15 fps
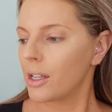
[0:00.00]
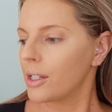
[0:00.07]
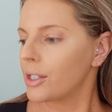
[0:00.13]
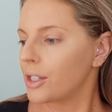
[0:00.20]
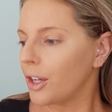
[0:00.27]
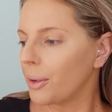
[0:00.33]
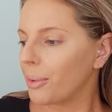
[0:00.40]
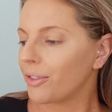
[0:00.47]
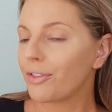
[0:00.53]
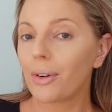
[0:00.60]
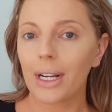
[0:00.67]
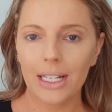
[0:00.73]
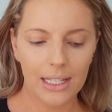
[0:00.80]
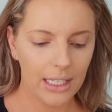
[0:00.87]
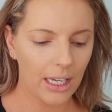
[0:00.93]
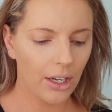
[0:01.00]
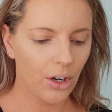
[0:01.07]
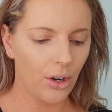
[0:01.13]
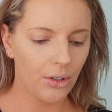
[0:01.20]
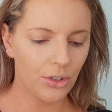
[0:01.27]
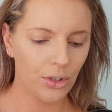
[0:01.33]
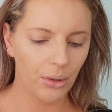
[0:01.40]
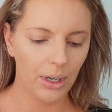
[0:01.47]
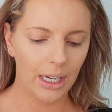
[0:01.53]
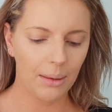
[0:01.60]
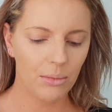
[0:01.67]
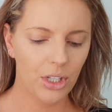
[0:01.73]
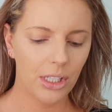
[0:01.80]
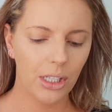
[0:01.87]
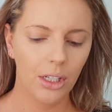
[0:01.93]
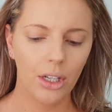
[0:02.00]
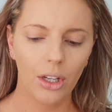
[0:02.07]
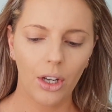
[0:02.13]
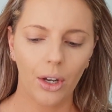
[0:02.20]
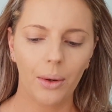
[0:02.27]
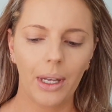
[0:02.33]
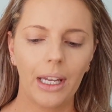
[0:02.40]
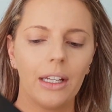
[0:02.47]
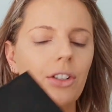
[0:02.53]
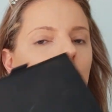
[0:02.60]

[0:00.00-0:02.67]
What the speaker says: So before I start contouring, I'm just going to go in